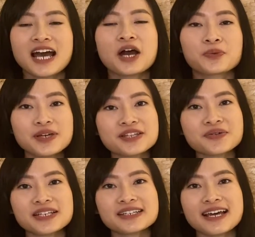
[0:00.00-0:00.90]
With
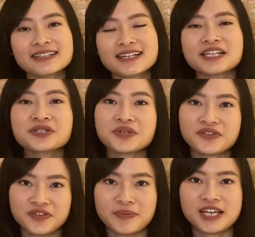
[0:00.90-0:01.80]
greater access to
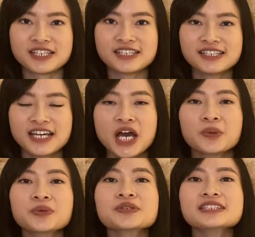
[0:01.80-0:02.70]
information, we
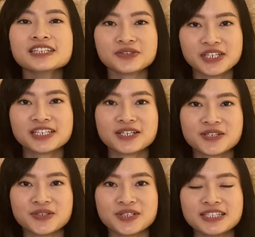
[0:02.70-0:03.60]
will need to teach our
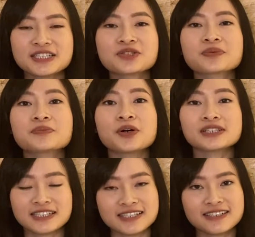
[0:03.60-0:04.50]
students to be more
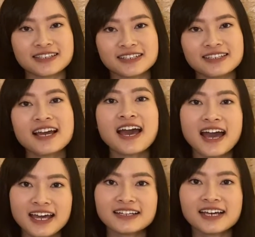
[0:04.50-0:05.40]
discerning
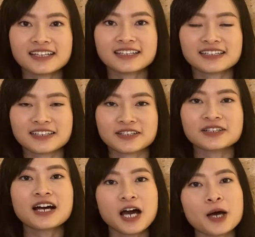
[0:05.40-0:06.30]
and analytical
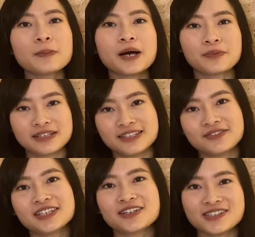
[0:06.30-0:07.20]
about what they
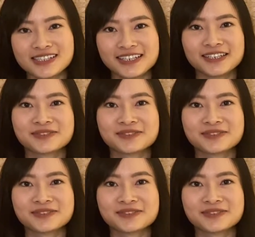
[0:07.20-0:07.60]
read or see.